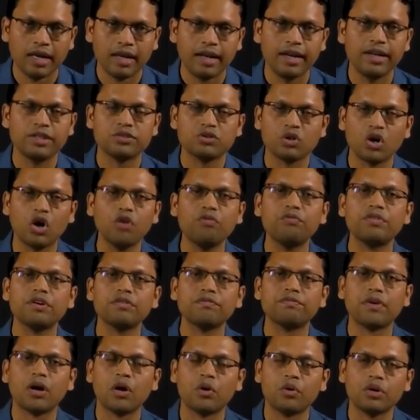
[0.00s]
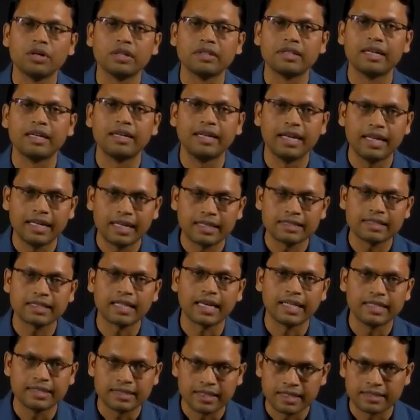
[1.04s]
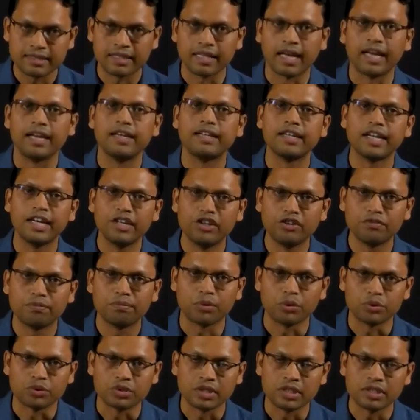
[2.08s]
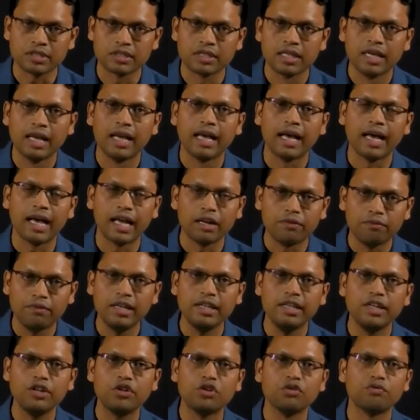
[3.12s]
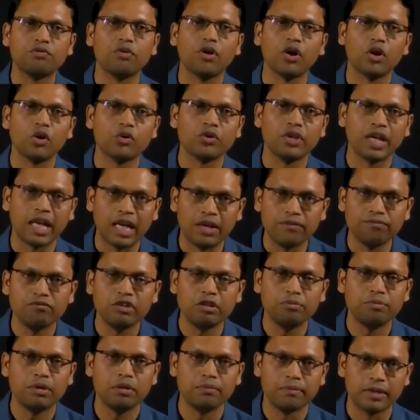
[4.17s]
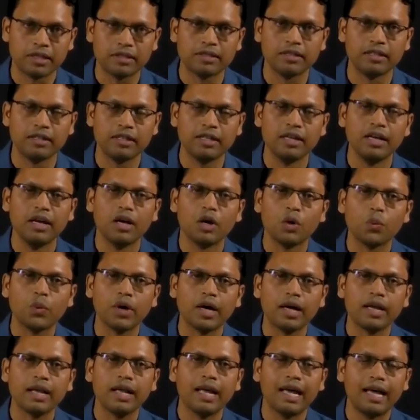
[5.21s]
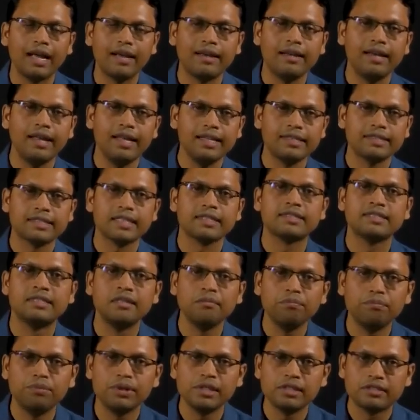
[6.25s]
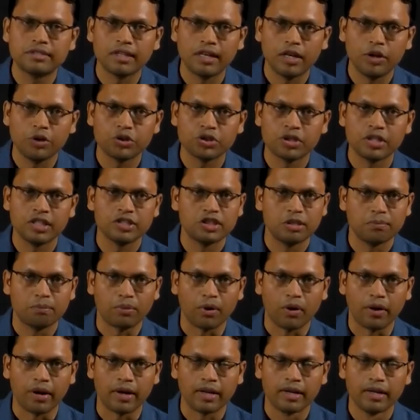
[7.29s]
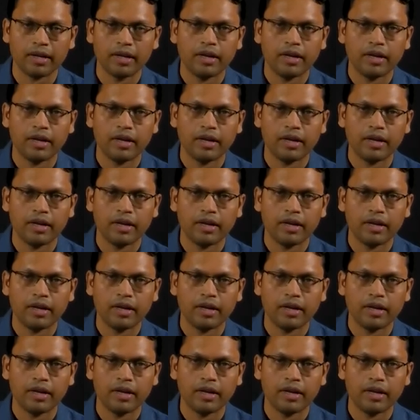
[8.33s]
It is often found that data science is an iterative process and we need to follow the MVP method where at least a simple solution is deployed.